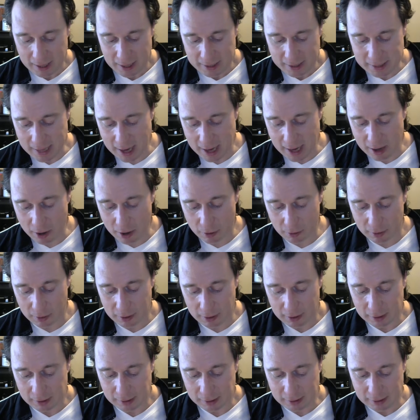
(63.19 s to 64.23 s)
Now,
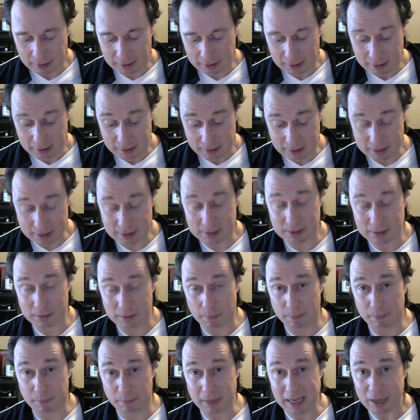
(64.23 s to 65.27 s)
this is a
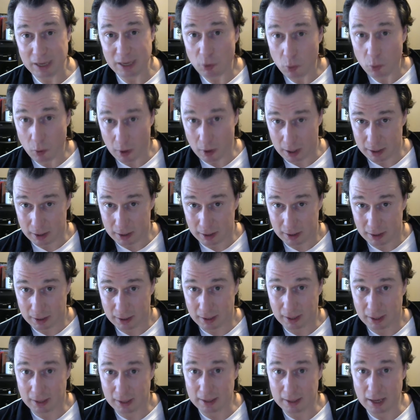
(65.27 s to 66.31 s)
big one.
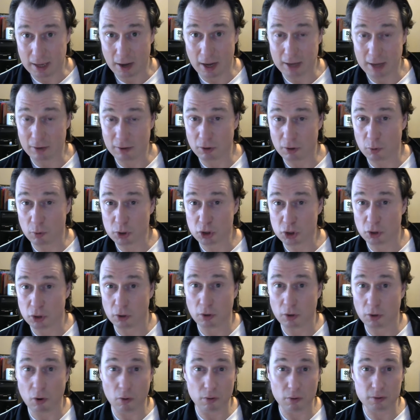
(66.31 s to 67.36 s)
Now, I don't know what your
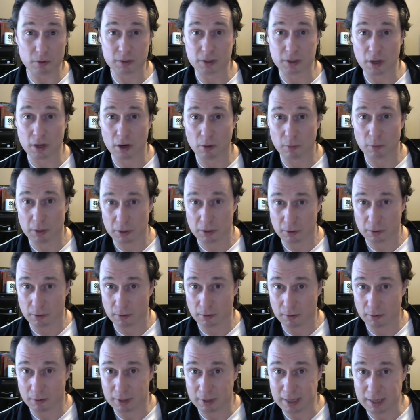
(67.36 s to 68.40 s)
goals are with
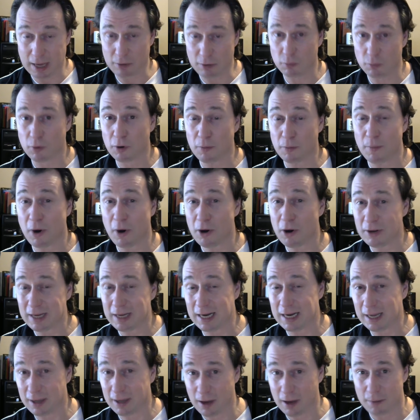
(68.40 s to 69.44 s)
your network
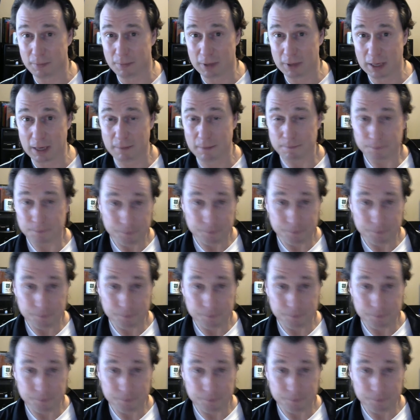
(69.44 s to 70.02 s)
marketing company.